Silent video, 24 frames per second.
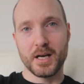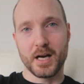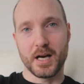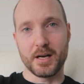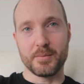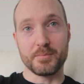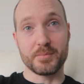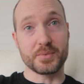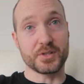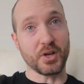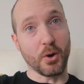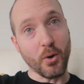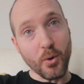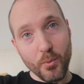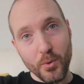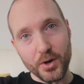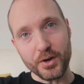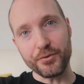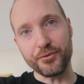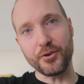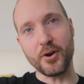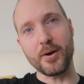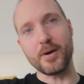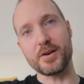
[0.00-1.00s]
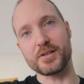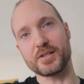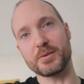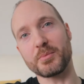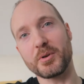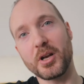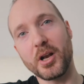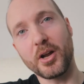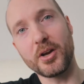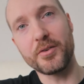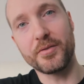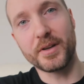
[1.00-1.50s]
Um, so I want to throw out
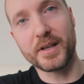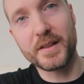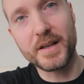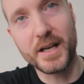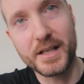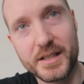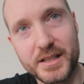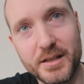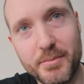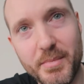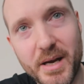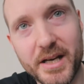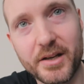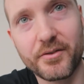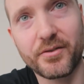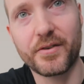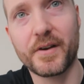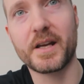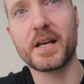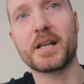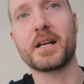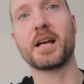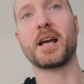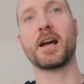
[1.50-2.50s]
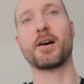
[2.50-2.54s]
some clothing, that's the main thing.